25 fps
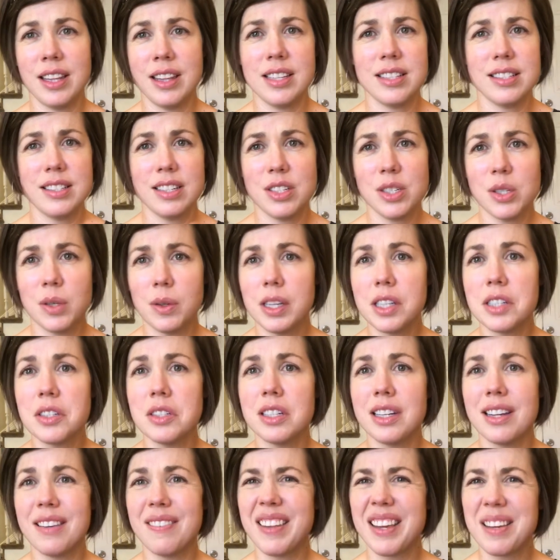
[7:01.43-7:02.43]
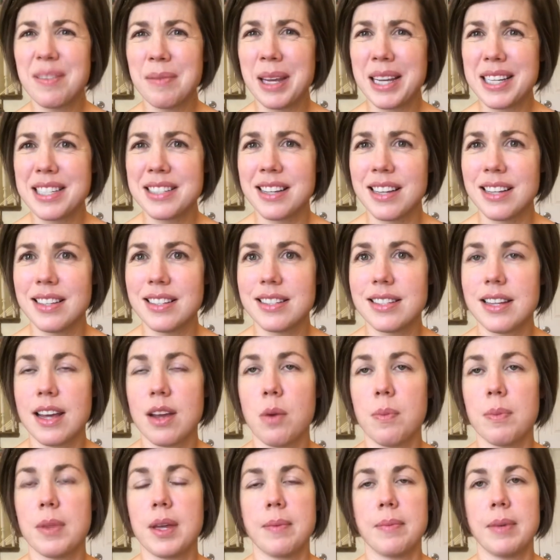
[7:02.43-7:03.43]
this situation, if that makes sense. I
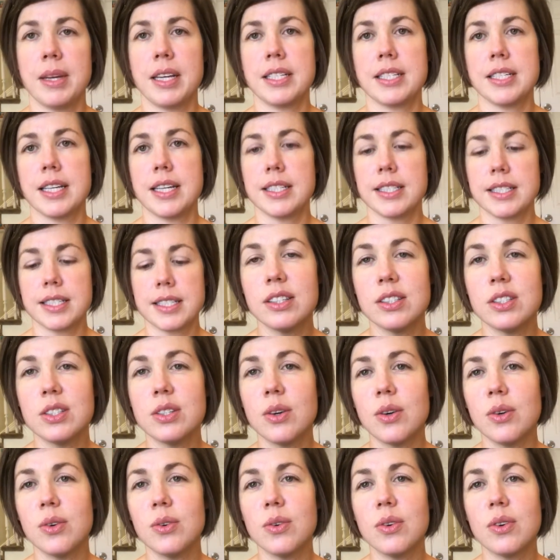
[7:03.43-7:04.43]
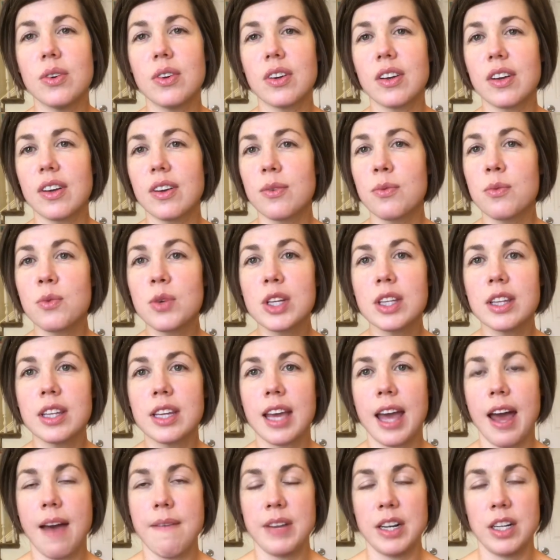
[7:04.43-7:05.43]
hope that makes sense. So really,
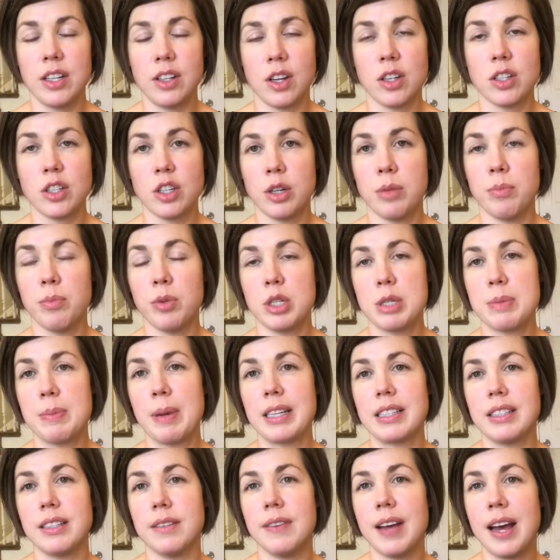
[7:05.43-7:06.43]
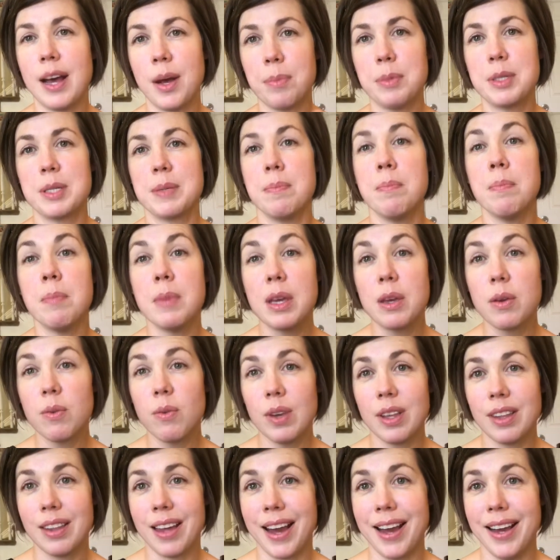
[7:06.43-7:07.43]
having a long-term perspective helps me
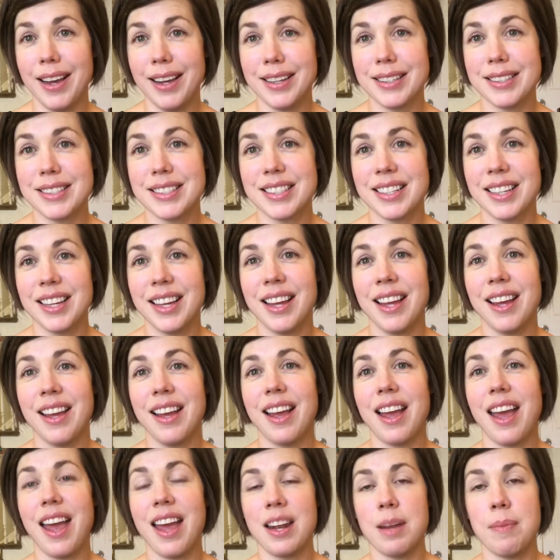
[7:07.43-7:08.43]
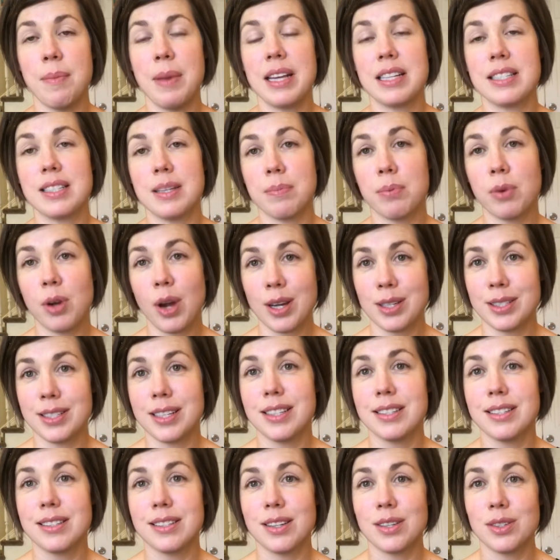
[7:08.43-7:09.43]
relax, and it makes the
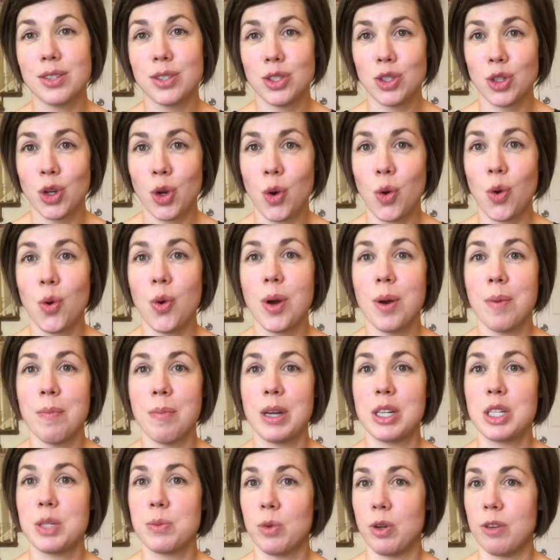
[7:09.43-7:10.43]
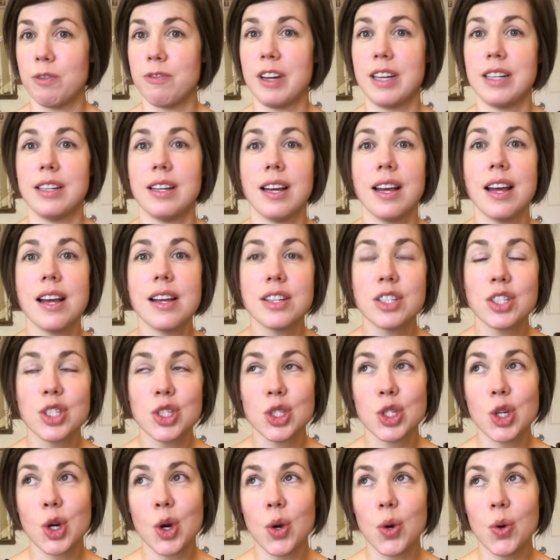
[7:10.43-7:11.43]
process so much more fun,
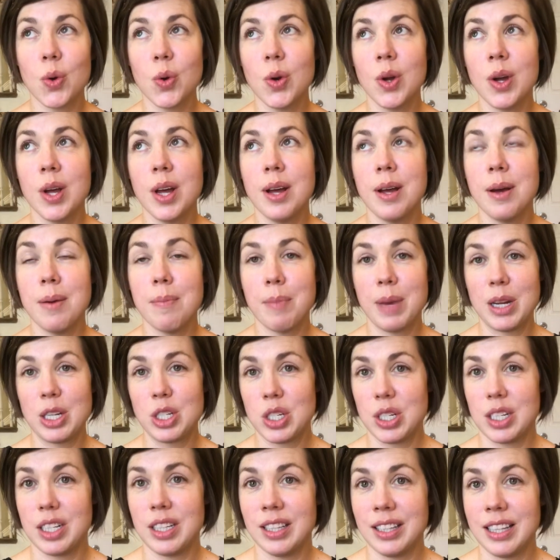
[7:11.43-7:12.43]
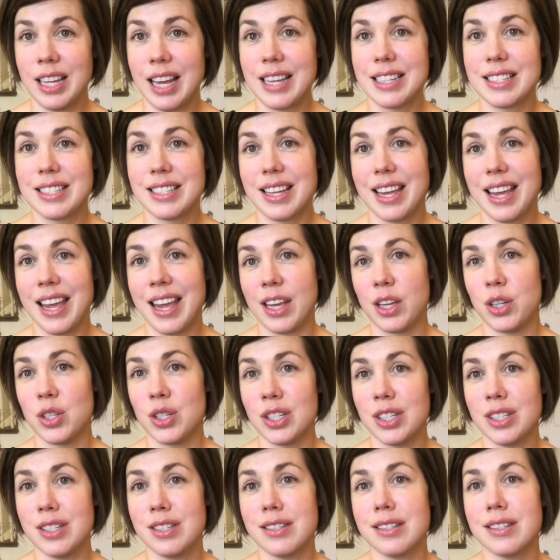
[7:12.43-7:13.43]
so much less
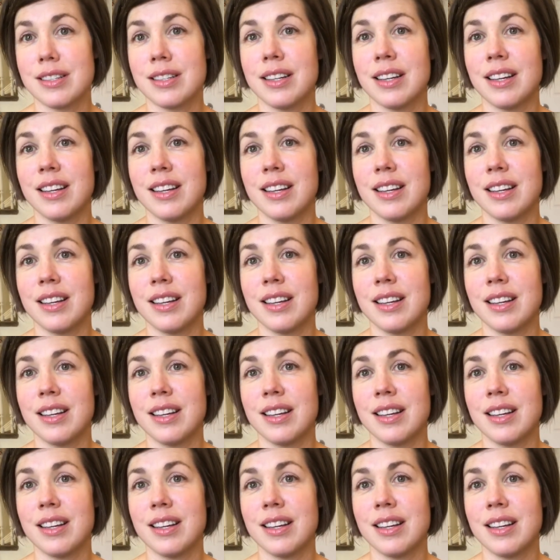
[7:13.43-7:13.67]
anxious